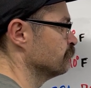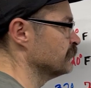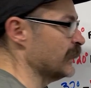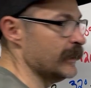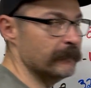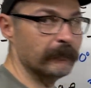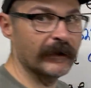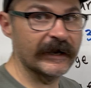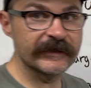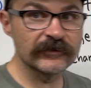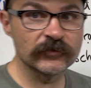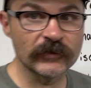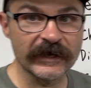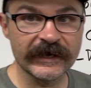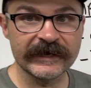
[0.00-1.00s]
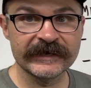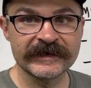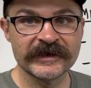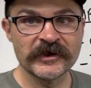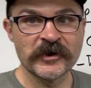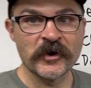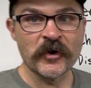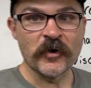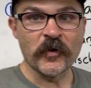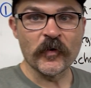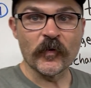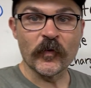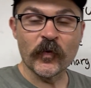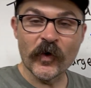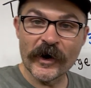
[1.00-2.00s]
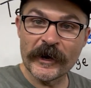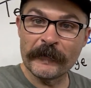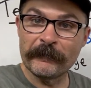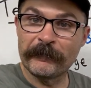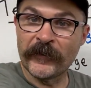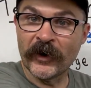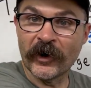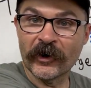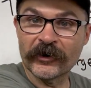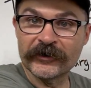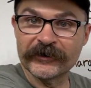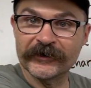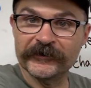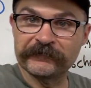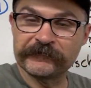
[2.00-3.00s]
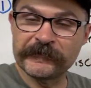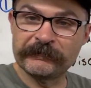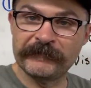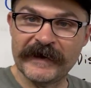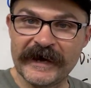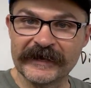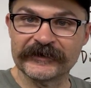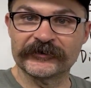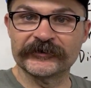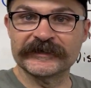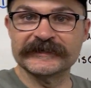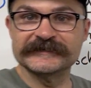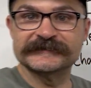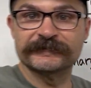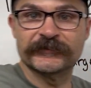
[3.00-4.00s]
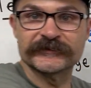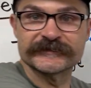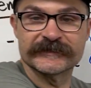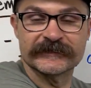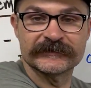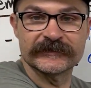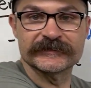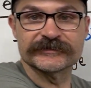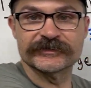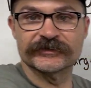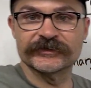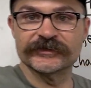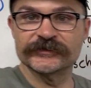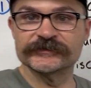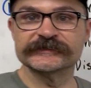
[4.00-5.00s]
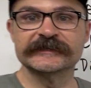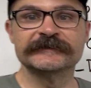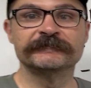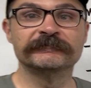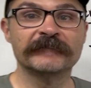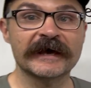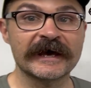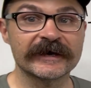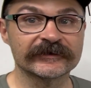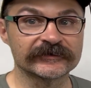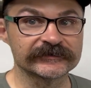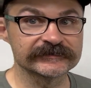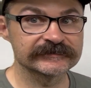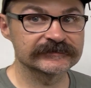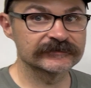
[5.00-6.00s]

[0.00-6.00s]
and by the way, what part of the battery's percentage you're using matters.